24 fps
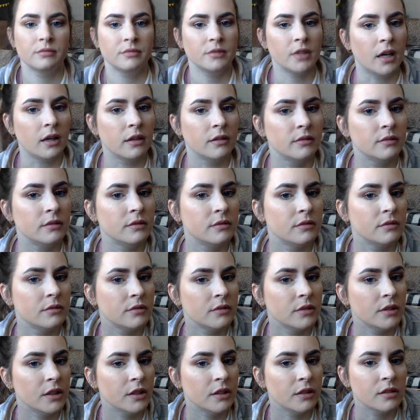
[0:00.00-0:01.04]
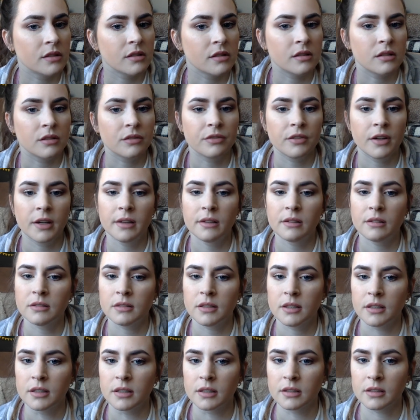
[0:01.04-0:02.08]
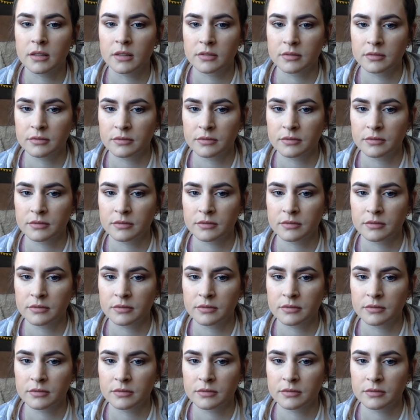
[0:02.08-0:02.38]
yeah, here's the final look.